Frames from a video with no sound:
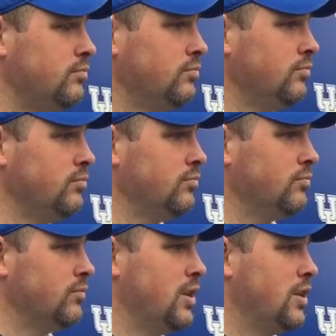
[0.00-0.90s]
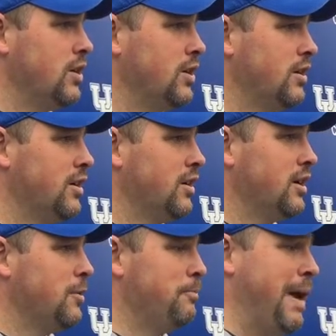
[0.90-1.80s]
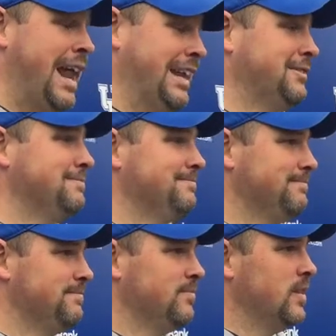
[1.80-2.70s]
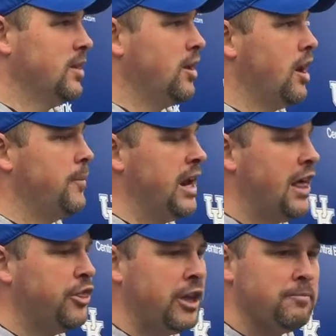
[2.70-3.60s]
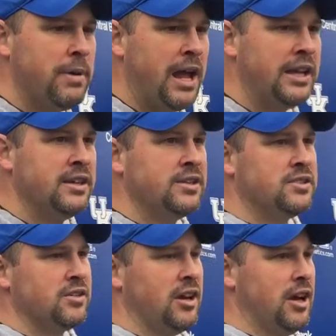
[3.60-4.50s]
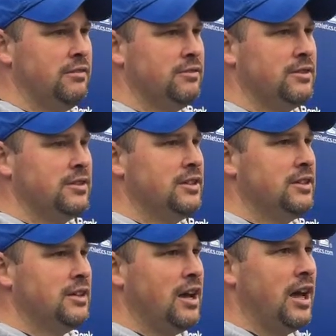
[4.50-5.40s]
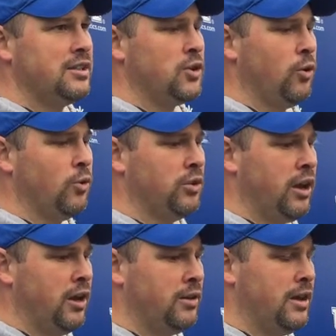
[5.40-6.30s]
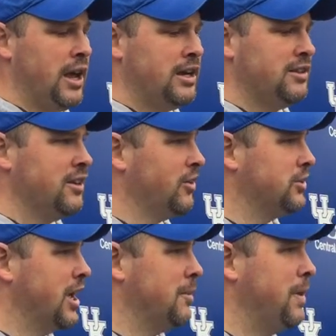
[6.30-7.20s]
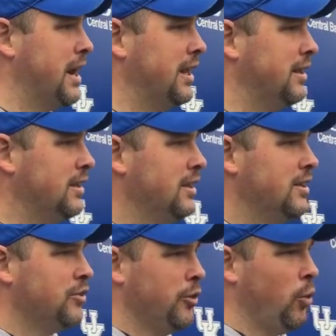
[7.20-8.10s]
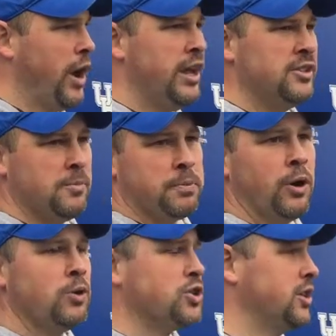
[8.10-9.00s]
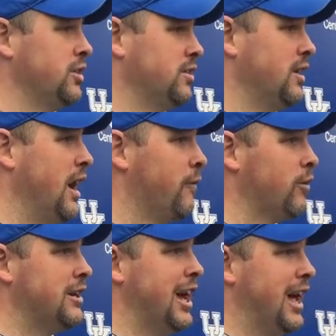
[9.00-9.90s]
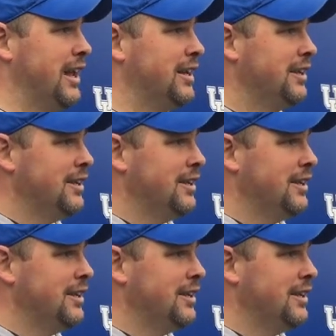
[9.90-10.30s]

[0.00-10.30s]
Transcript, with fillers: that you've seen that you're thinking? Benny. I mean, I think Benny is. Uh, I told uh, Eddie the other day, Benny, the way he's approaching every day,